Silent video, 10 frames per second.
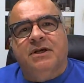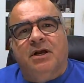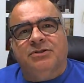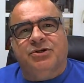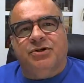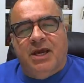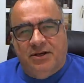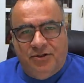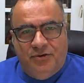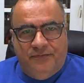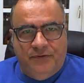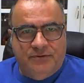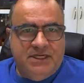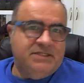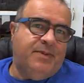I'll show you how to do a few
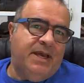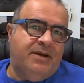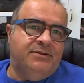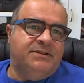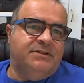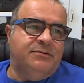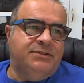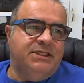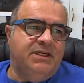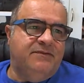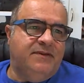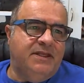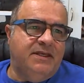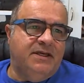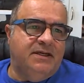test patterns to achieve
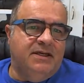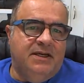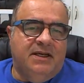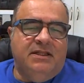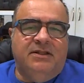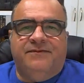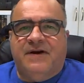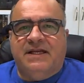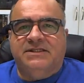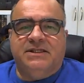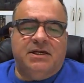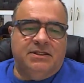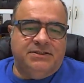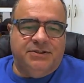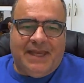the finest
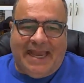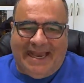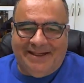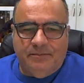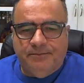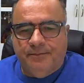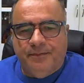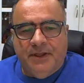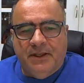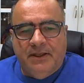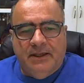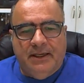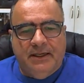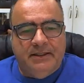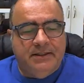cuts you can.
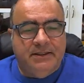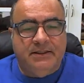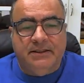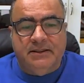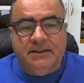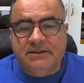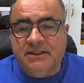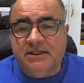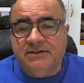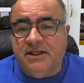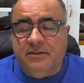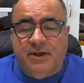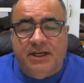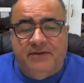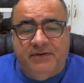And let's see, does
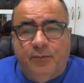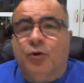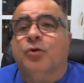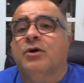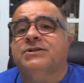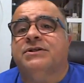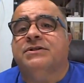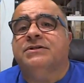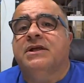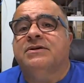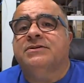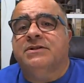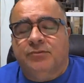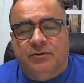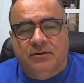anybody have any more questions now,
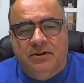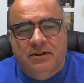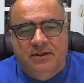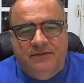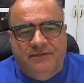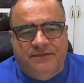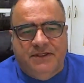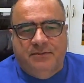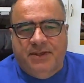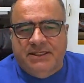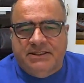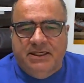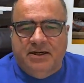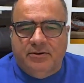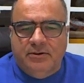since we're 15 past
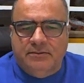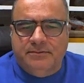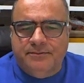the hour?